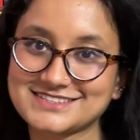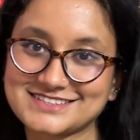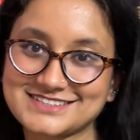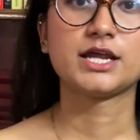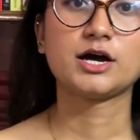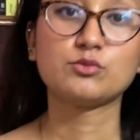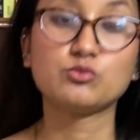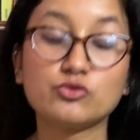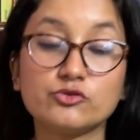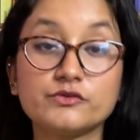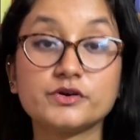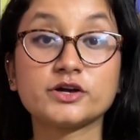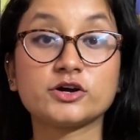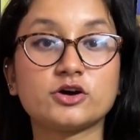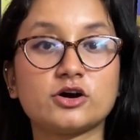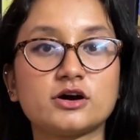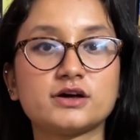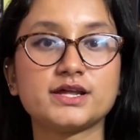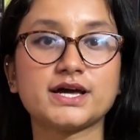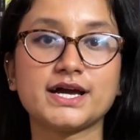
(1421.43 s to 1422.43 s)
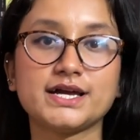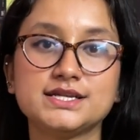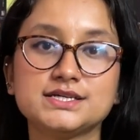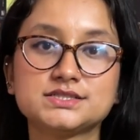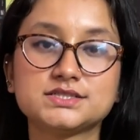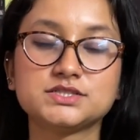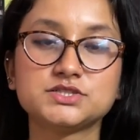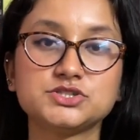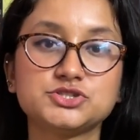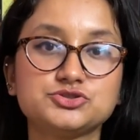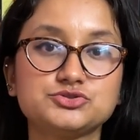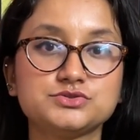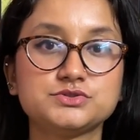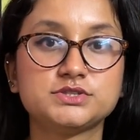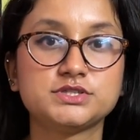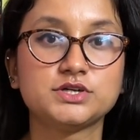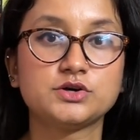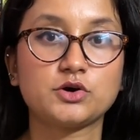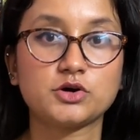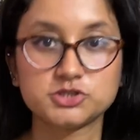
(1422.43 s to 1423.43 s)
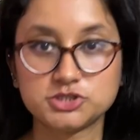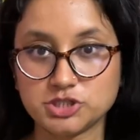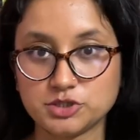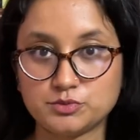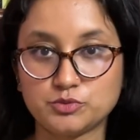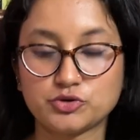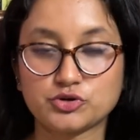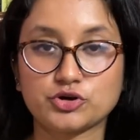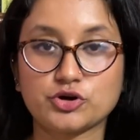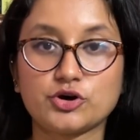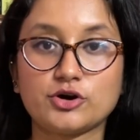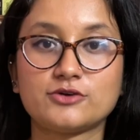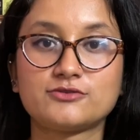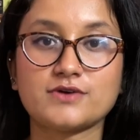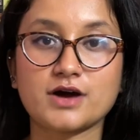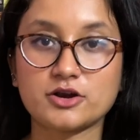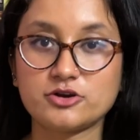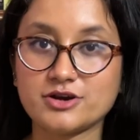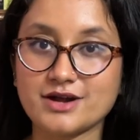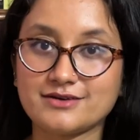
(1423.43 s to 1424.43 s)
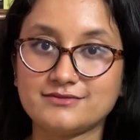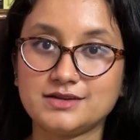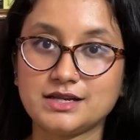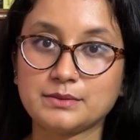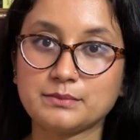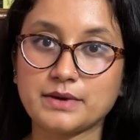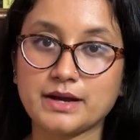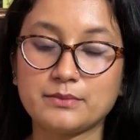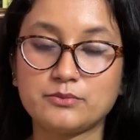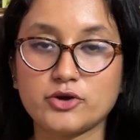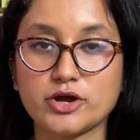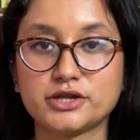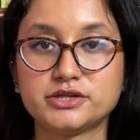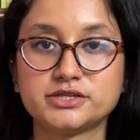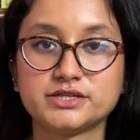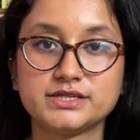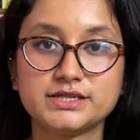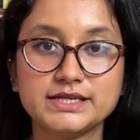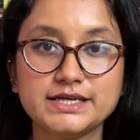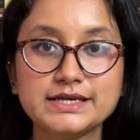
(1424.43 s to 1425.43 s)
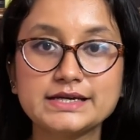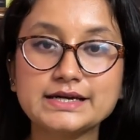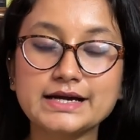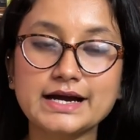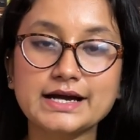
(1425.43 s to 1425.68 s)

Now moving on, I listened to the audiobook of Unraveling by Brandon Leake.